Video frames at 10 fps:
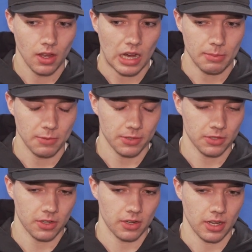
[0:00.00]
I mean, for
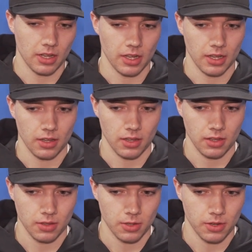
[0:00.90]
sure. Yeah, like,
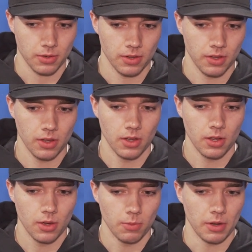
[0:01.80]
you know,
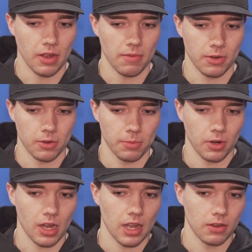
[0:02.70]
when you have a group
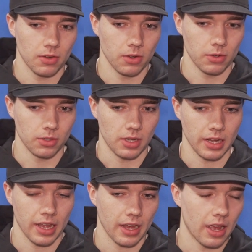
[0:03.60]
of guys who
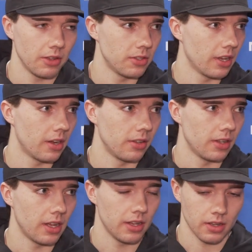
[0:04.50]
like hang out together a
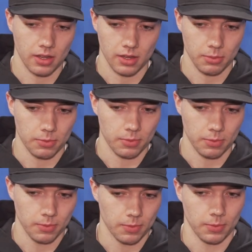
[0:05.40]
lot,
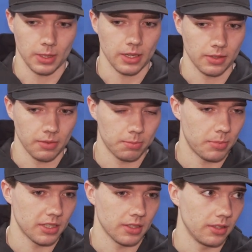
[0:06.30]
we like
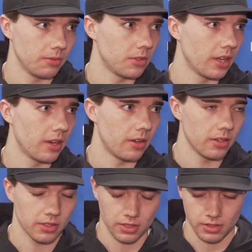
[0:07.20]
basically live
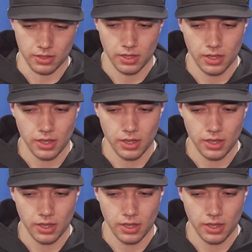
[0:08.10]
together. So